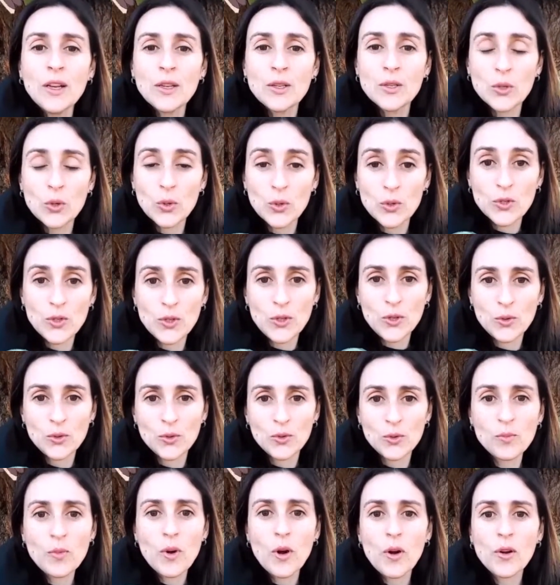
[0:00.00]
So see you
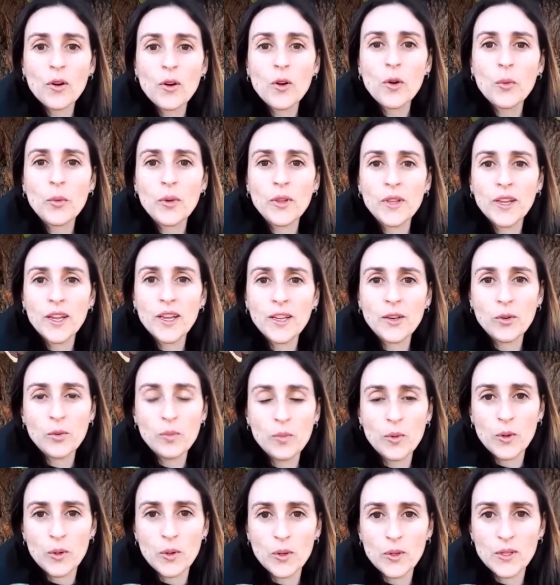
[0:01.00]
tomorrow with a
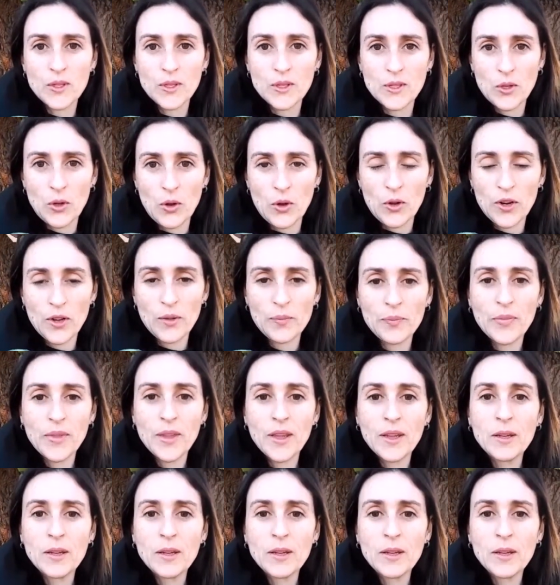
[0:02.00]
new bird story.